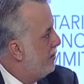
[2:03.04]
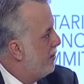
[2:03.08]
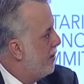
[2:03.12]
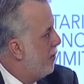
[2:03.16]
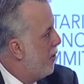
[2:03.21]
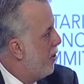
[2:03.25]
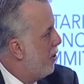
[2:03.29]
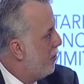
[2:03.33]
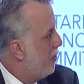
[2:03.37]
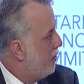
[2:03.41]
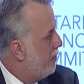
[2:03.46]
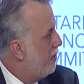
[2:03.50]

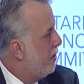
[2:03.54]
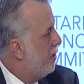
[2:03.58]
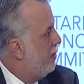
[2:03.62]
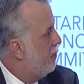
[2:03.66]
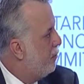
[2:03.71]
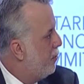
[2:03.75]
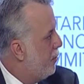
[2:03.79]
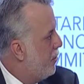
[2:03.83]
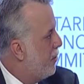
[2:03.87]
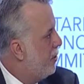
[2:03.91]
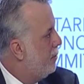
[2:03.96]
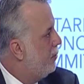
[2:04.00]
Democracy and
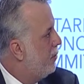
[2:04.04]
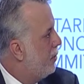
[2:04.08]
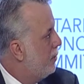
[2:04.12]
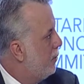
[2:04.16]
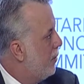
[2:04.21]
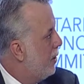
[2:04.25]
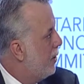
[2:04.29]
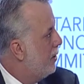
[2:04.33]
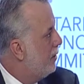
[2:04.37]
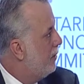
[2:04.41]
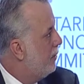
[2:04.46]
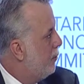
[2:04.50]
freedom will,
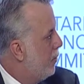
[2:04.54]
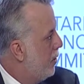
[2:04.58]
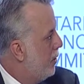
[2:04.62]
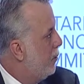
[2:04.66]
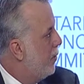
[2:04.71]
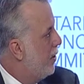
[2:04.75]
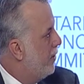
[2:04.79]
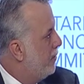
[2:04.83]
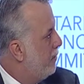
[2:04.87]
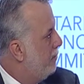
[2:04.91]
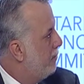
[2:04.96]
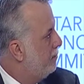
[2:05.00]
will, will
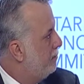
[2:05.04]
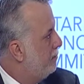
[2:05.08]
win.